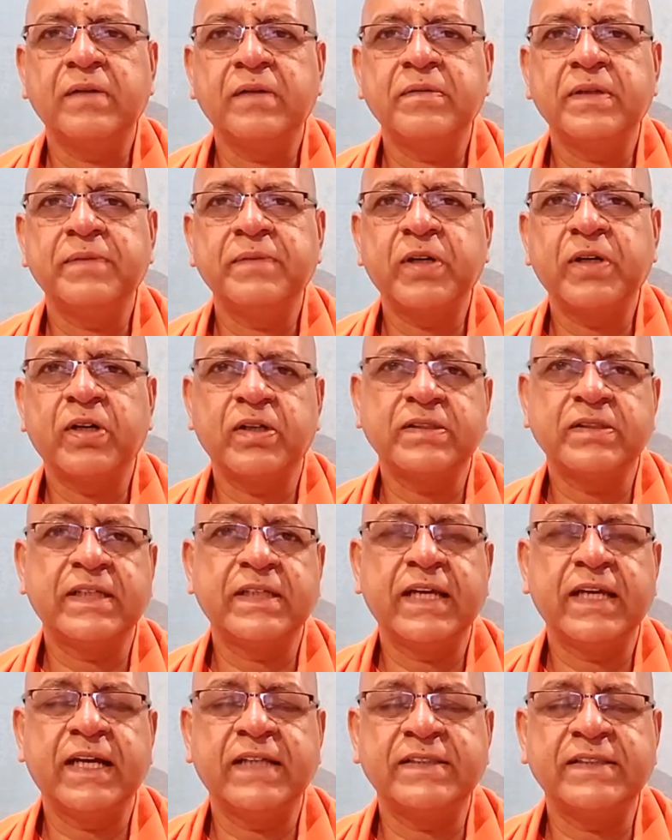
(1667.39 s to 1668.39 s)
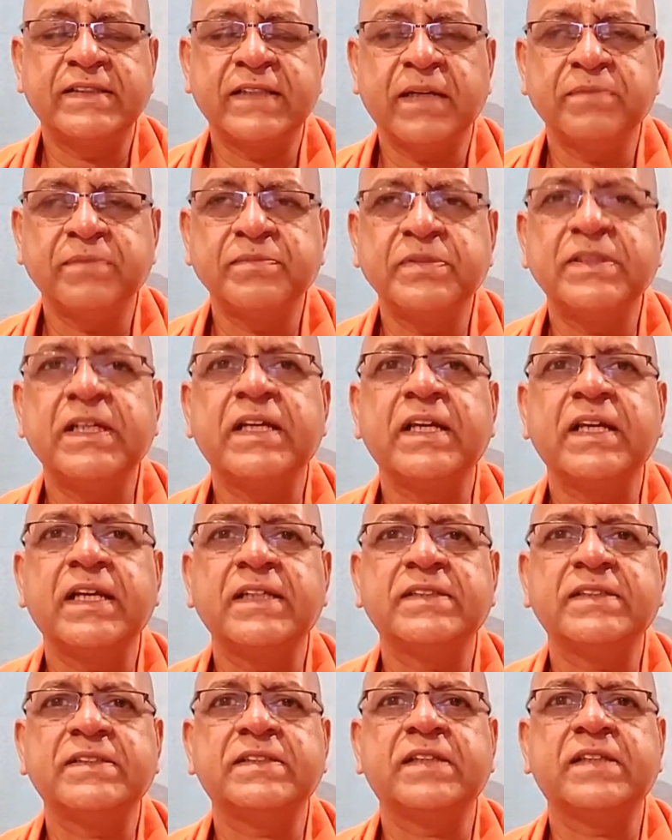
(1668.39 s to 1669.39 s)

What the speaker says: because he has some sickness